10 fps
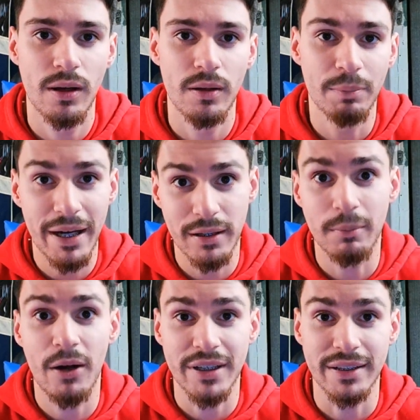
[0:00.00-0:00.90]
by the
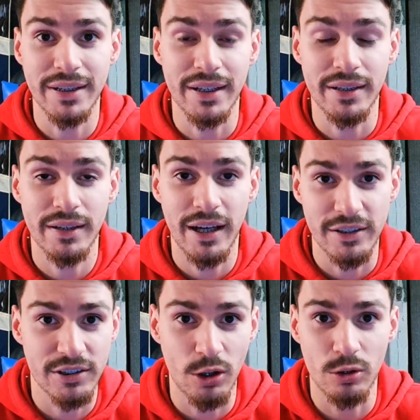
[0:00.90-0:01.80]
amount they did
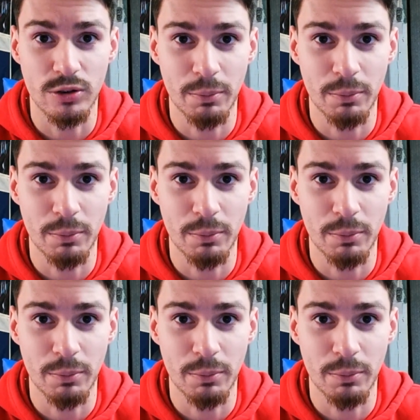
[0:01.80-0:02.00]
and still lose.